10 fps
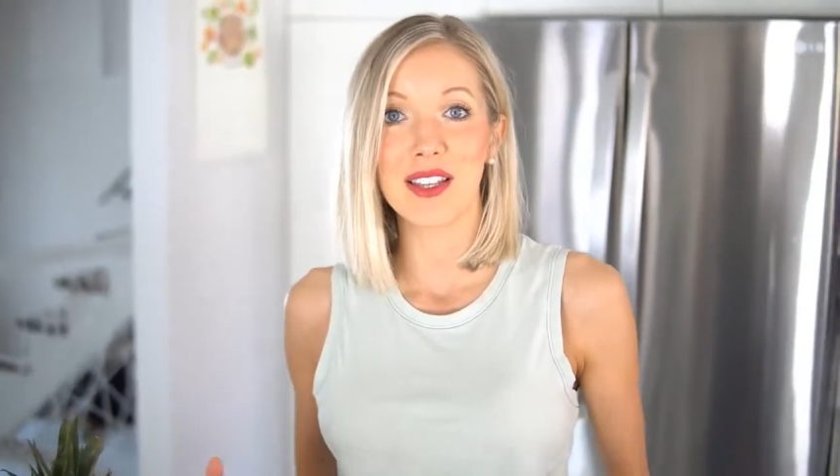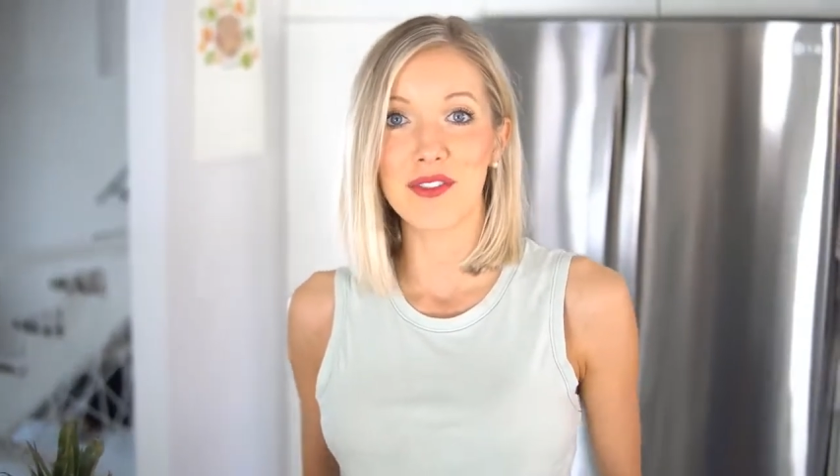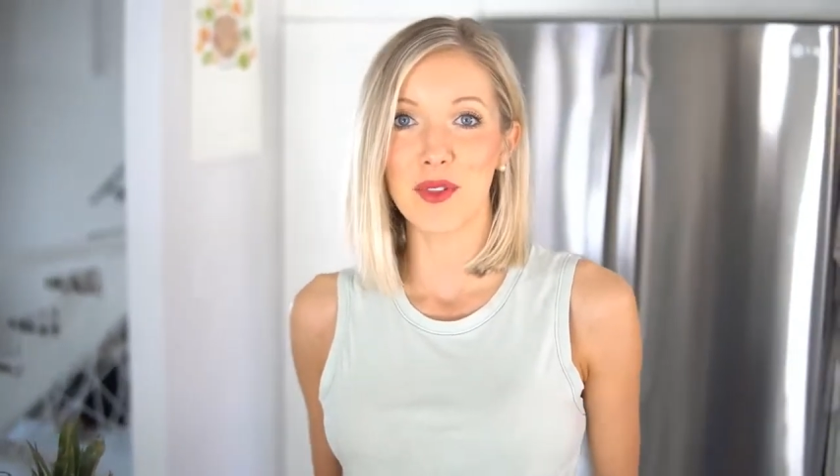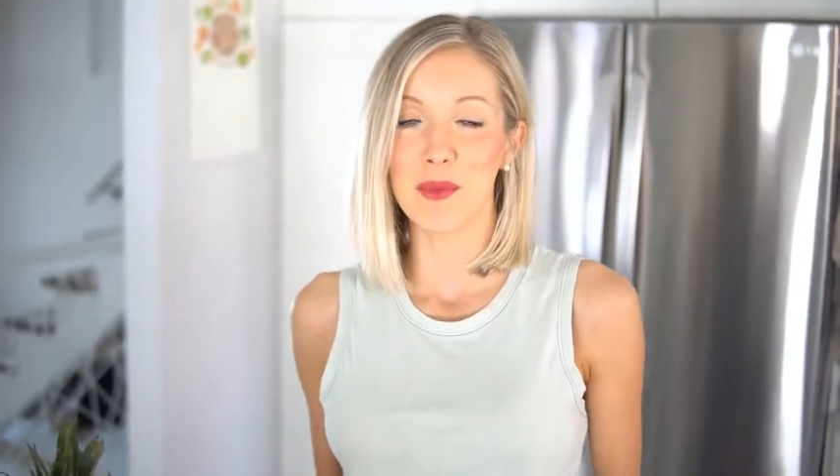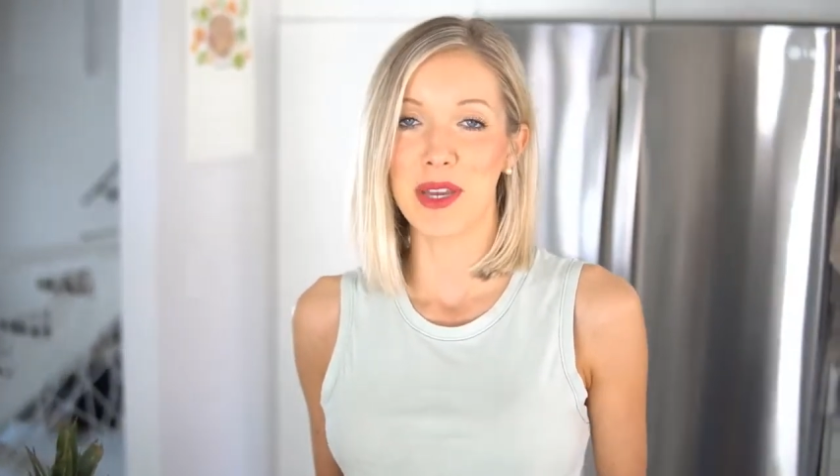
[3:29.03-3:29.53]

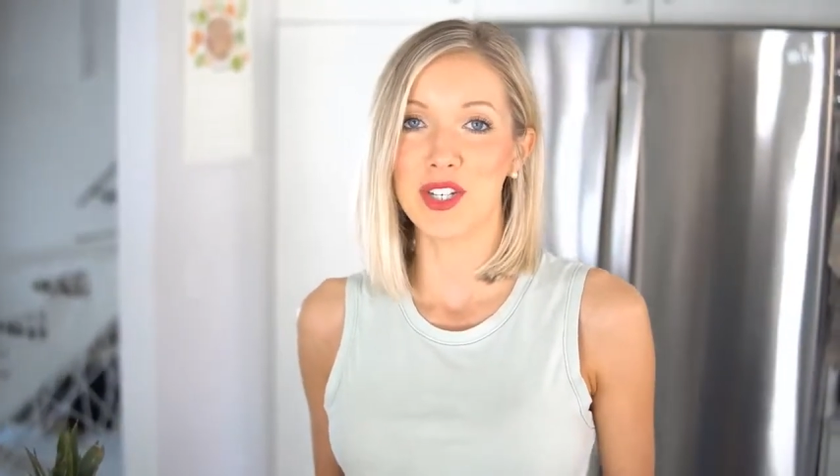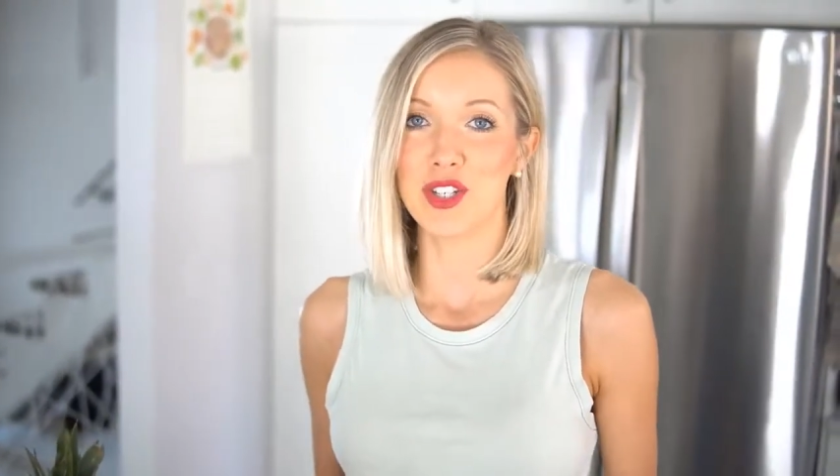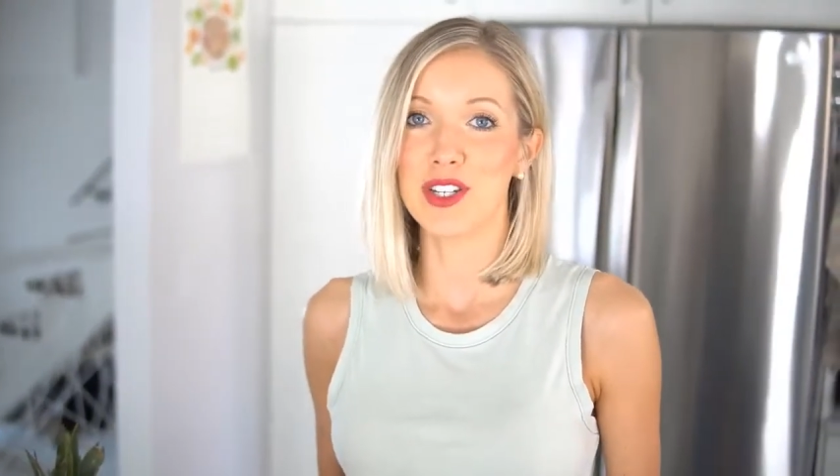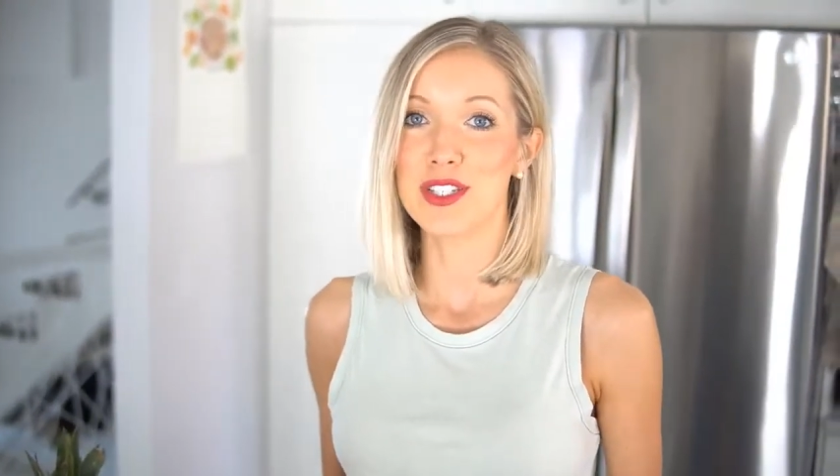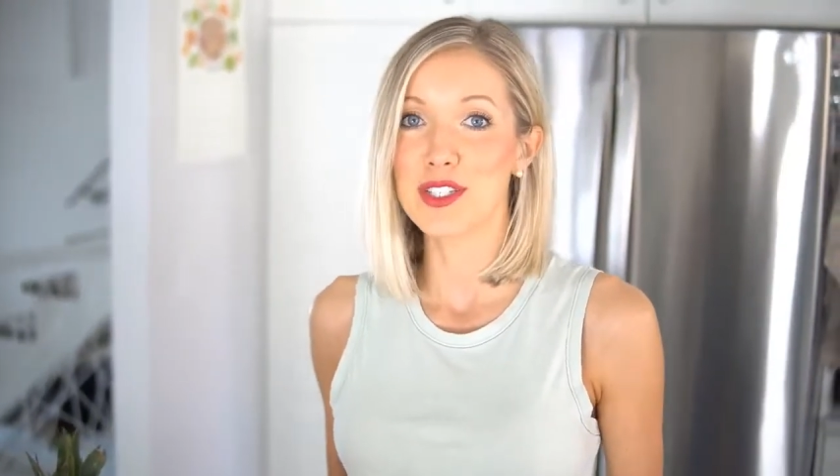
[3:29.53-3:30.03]

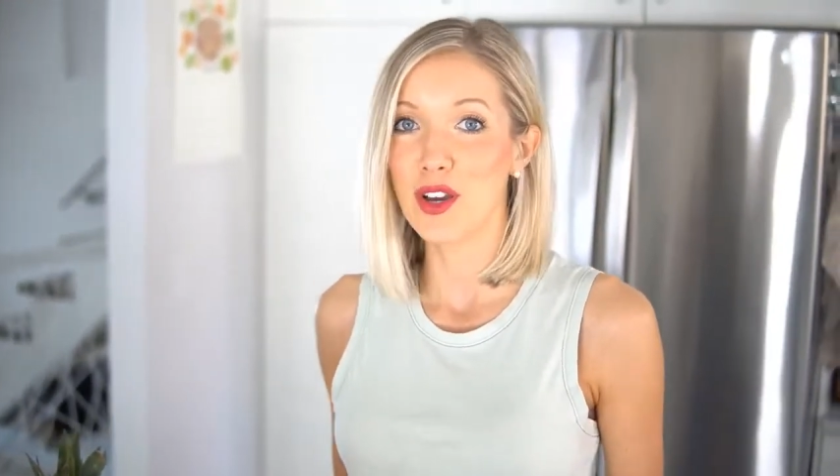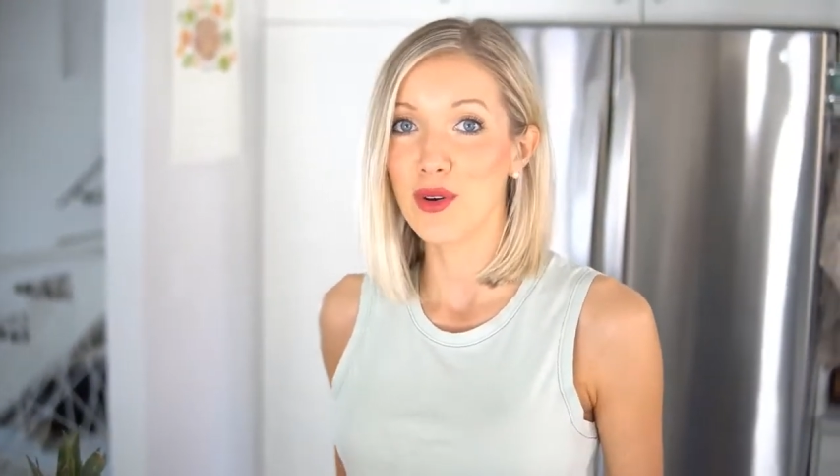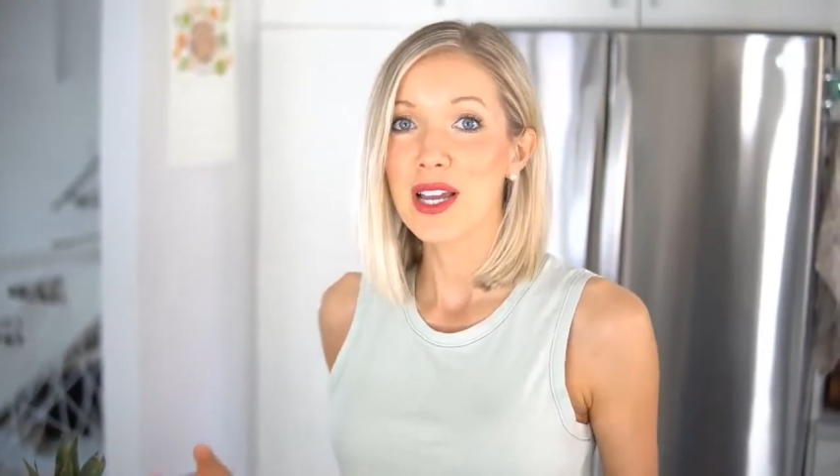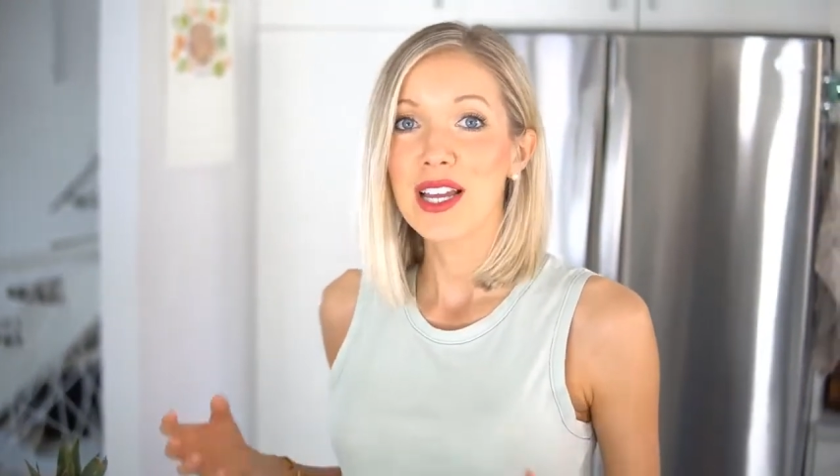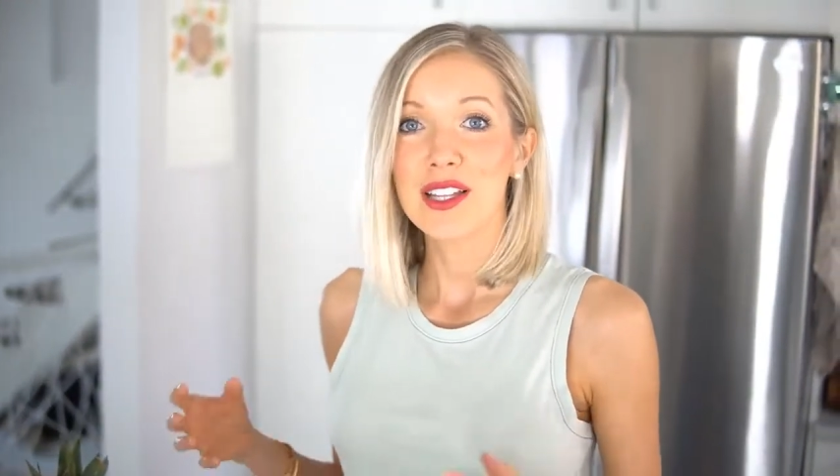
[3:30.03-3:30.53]
inflammation. So